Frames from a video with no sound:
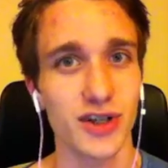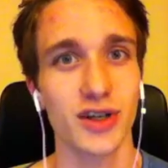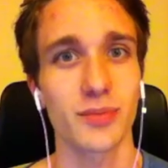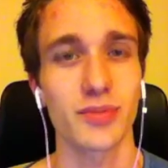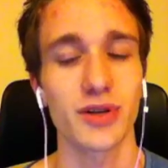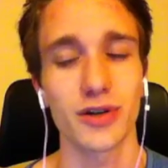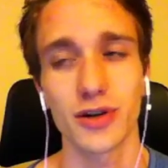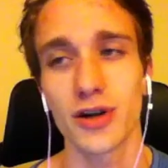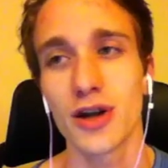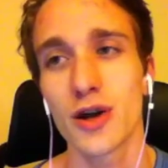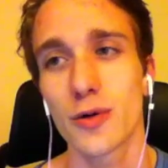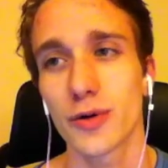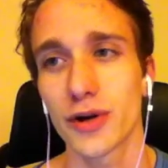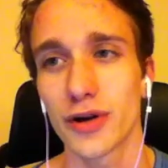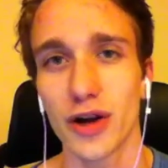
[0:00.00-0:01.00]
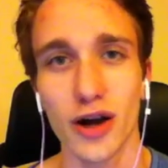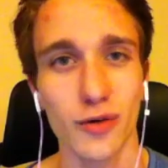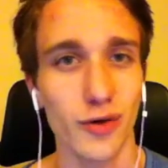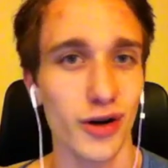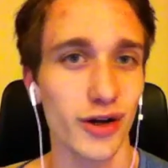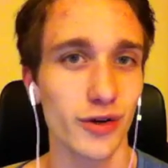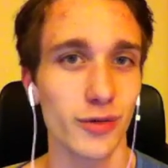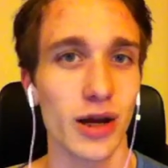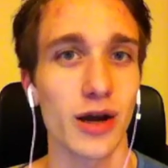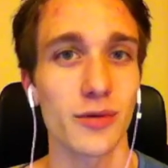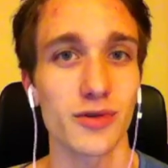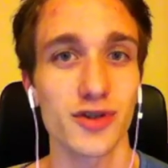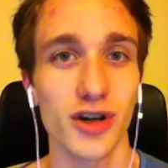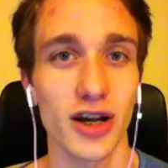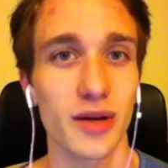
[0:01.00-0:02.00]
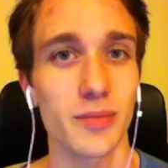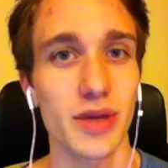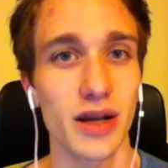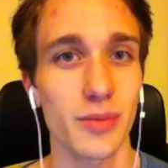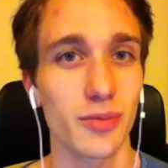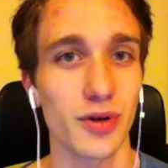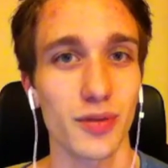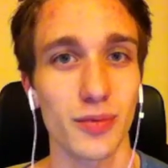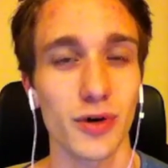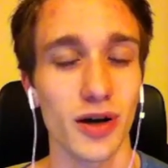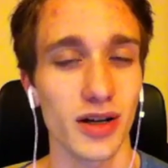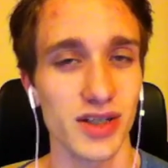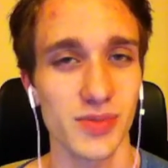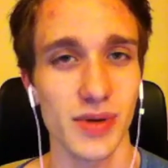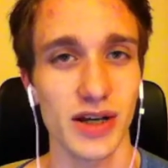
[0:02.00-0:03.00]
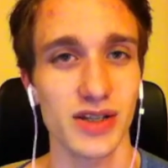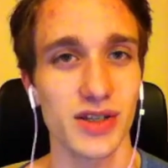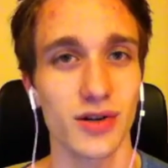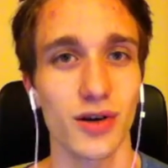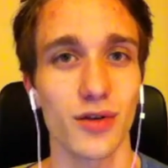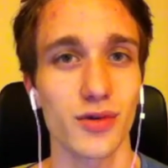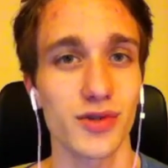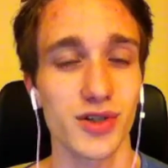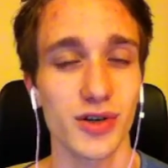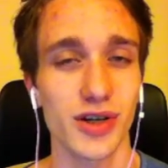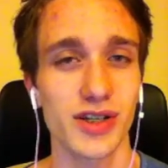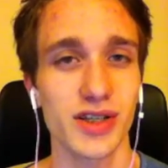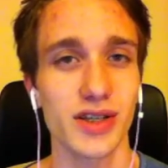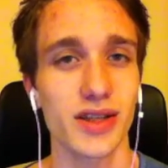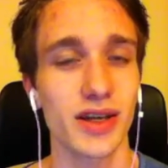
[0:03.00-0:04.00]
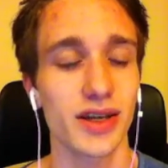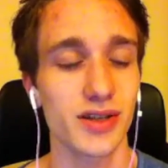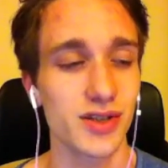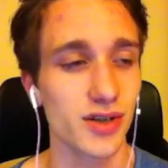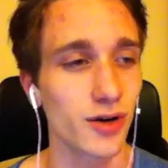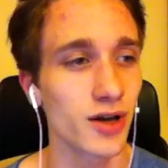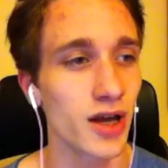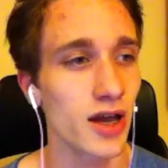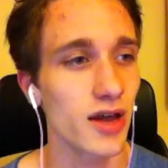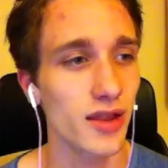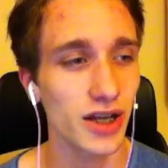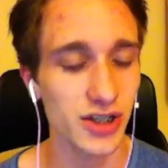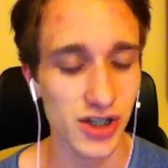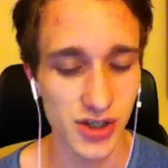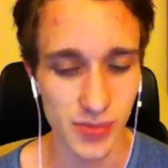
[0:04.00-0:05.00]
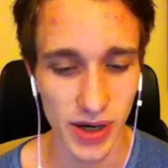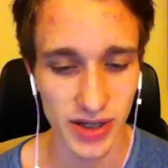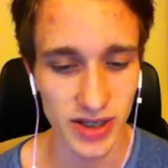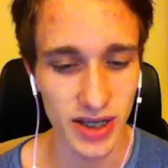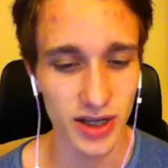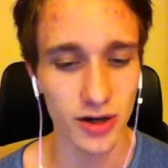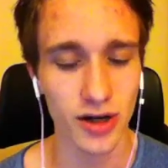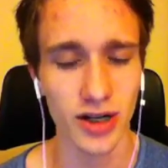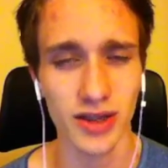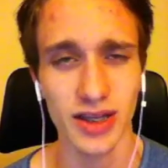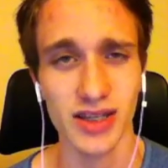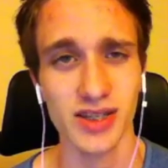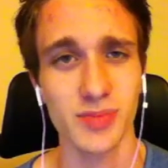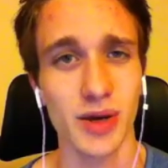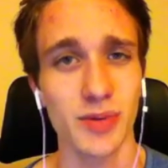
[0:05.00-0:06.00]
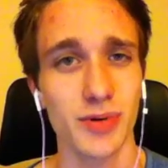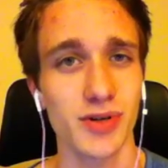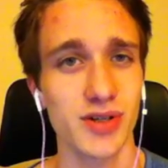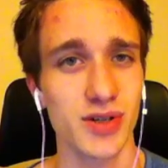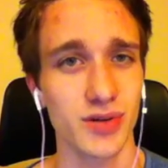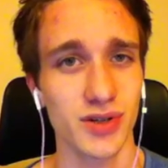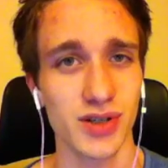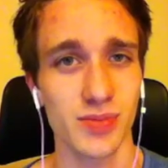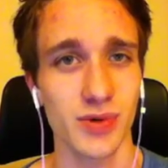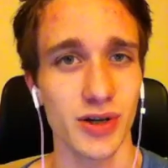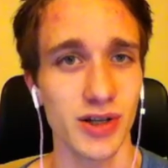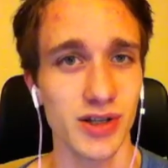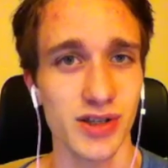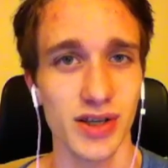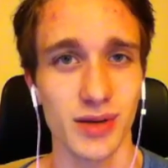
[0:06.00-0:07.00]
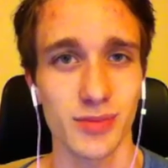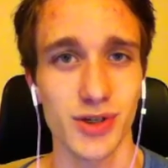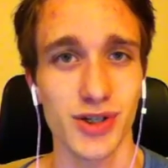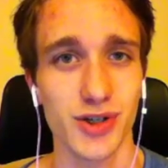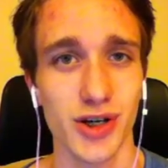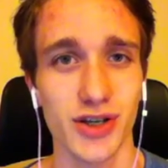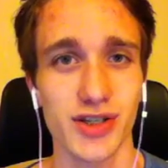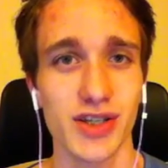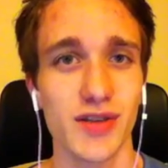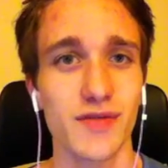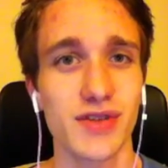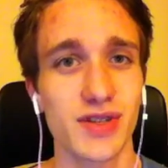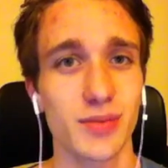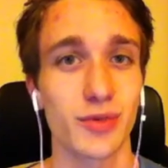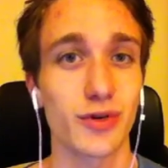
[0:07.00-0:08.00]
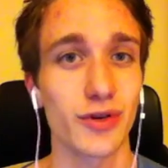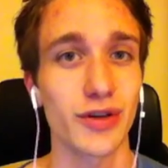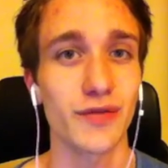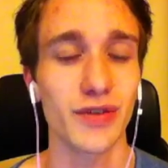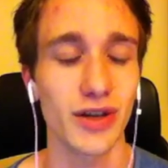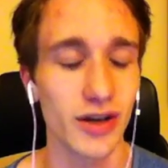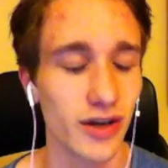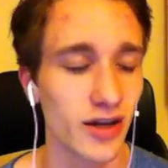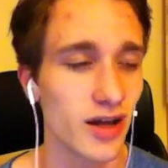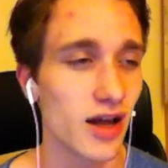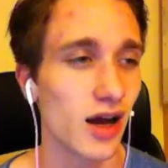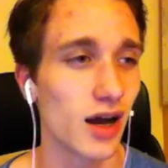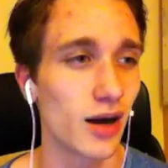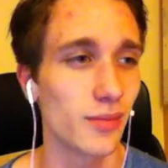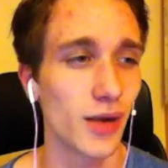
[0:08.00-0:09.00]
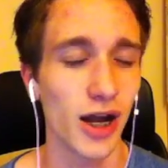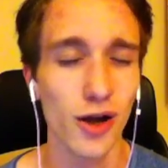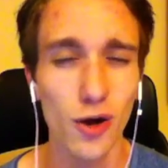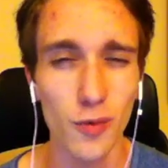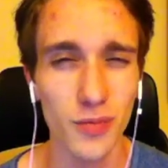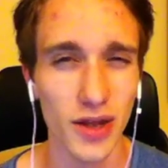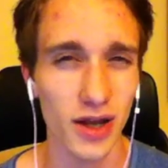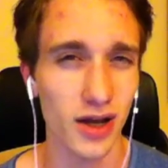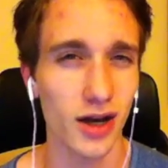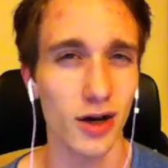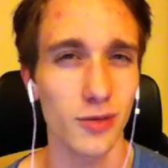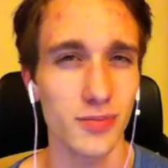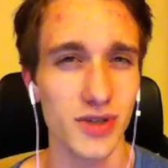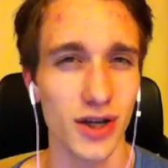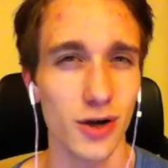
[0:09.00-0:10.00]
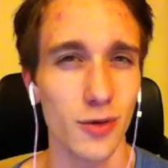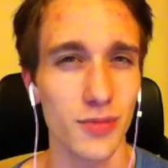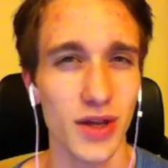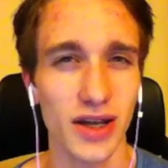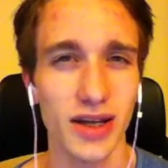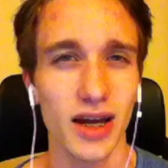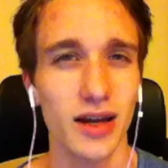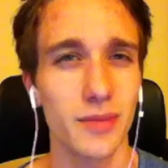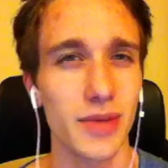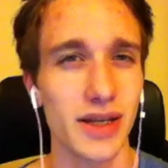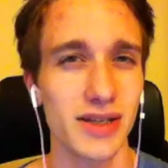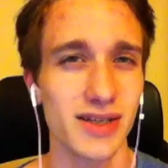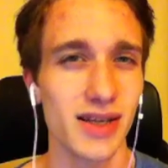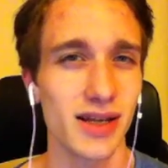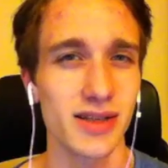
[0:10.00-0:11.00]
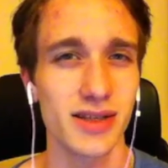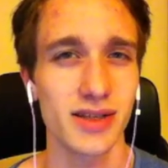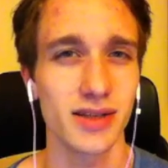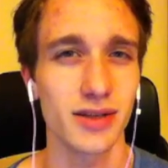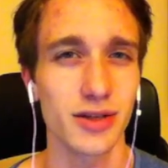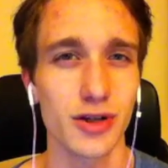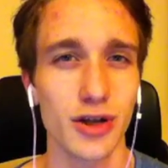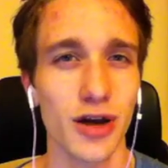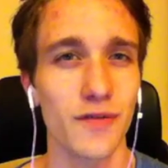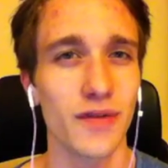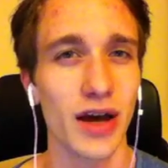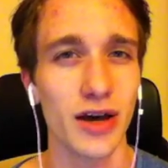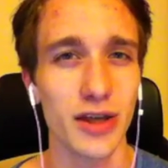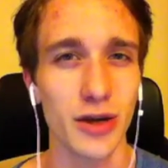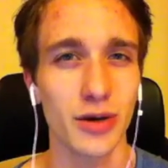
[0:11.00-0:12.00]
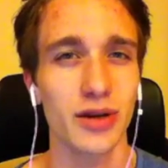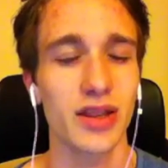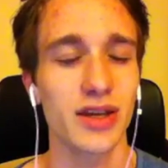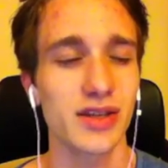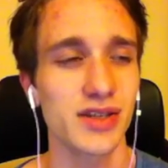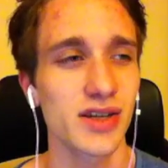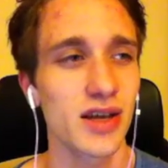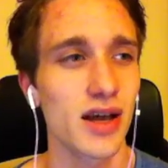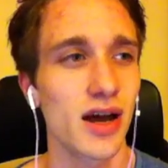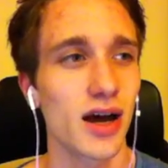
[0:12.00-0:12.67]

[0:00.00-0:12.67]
to your computer, where you're not running around trying to meet up with prospects and all those crazy things. So that's just my take on it. That's my personal experience. I'm just trying to save you some grief here. I hope that helped. I hope that kind of makes sense and you got value out of this.